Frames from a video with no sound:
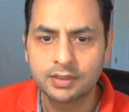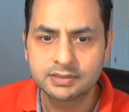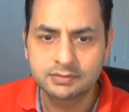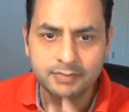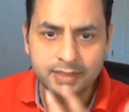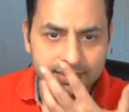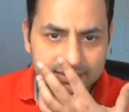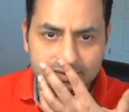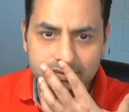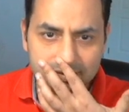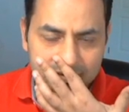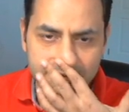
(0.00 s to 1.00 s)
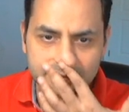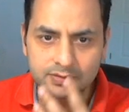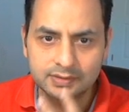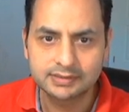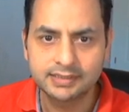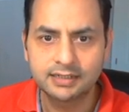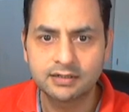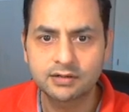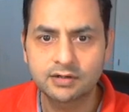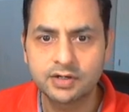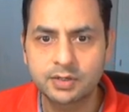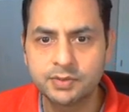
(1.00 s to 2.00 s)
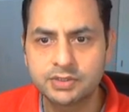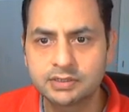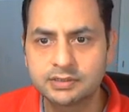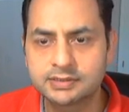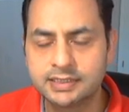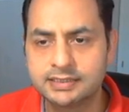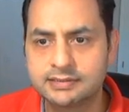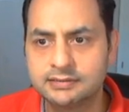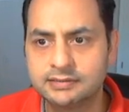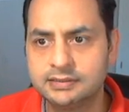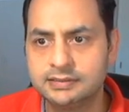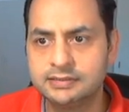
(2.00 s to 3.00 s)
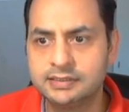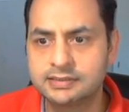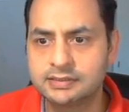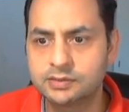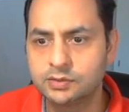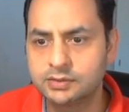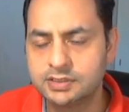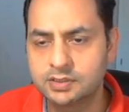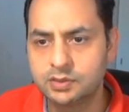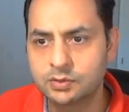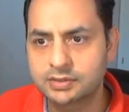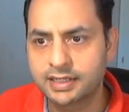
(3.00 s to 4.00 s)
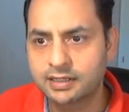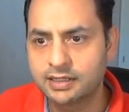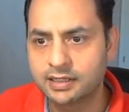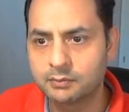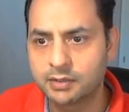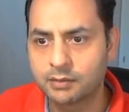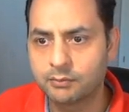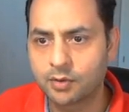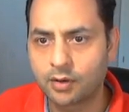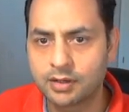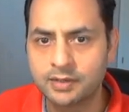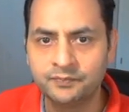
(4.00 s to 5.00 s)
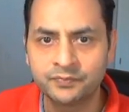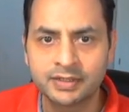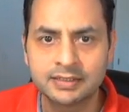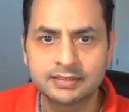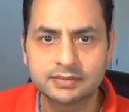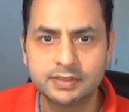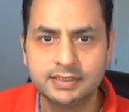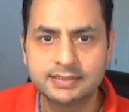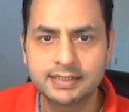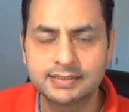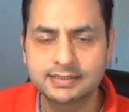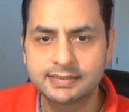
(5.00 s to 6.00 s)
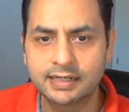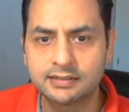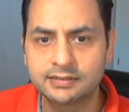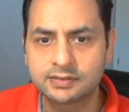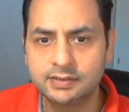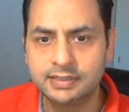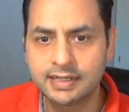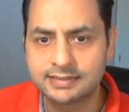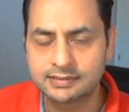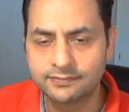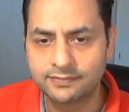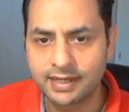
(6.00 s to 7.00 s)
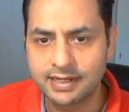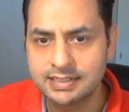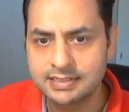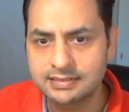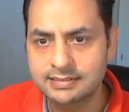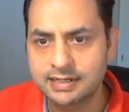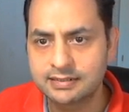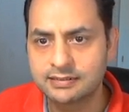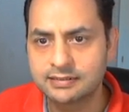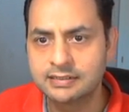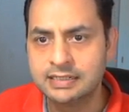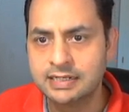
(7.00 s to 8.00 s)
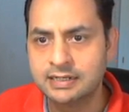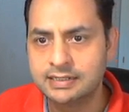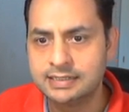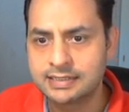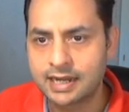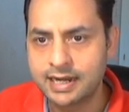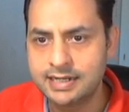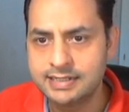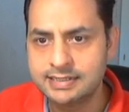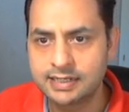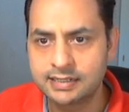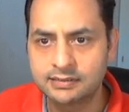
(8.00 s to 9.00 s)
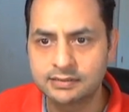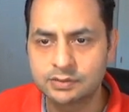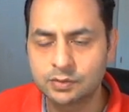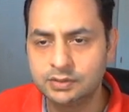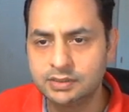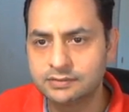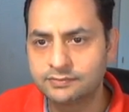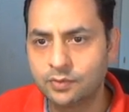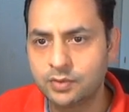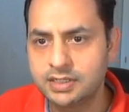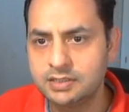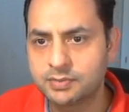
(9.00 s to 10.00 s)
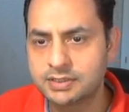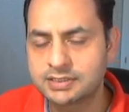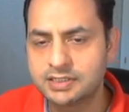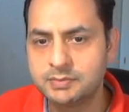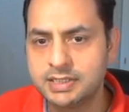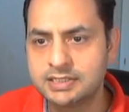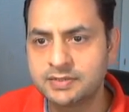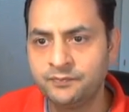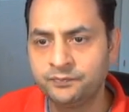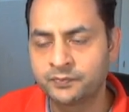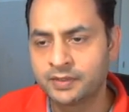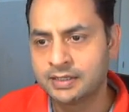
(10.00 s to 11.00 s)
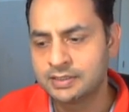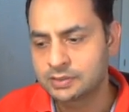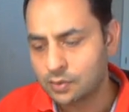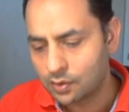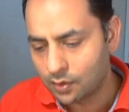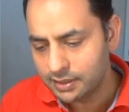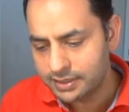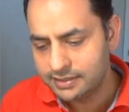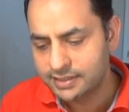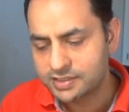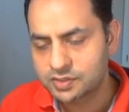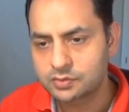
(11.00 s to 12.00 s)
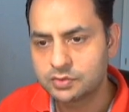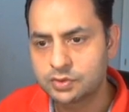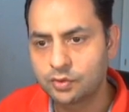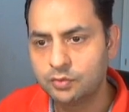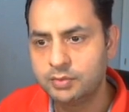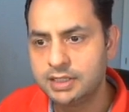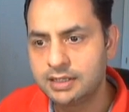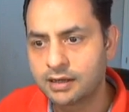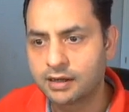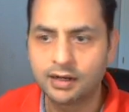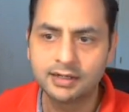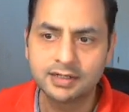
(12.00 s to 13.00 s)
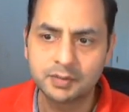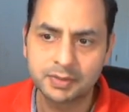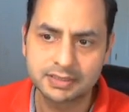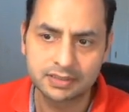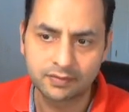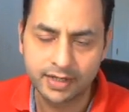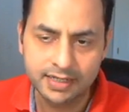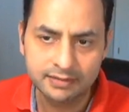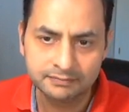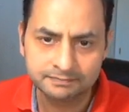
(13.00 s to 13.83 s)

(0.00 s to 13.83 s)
makes, so the sector contribution says this, so this looks like a little bit of broad. So it says a sector, so it has some financial sector, is a IT sector. So this 14% means, so all index should be 100%, right?